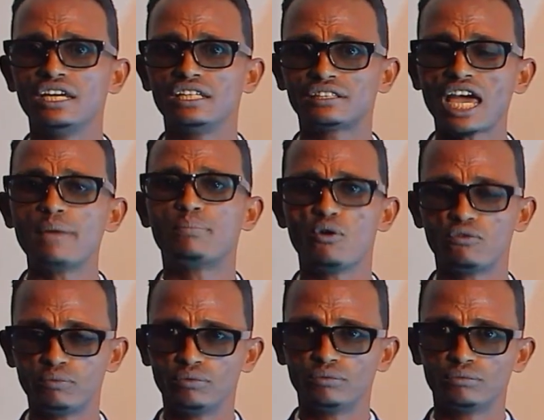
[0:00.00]
type of
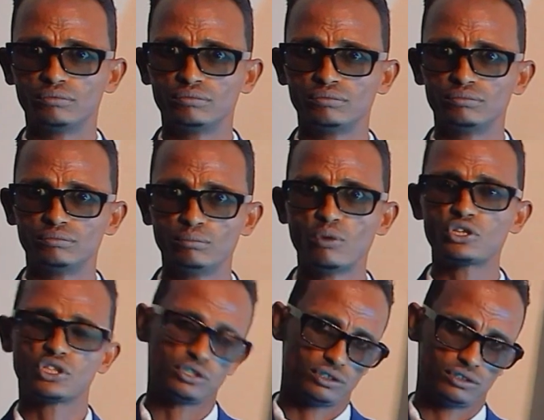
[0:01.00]
motion.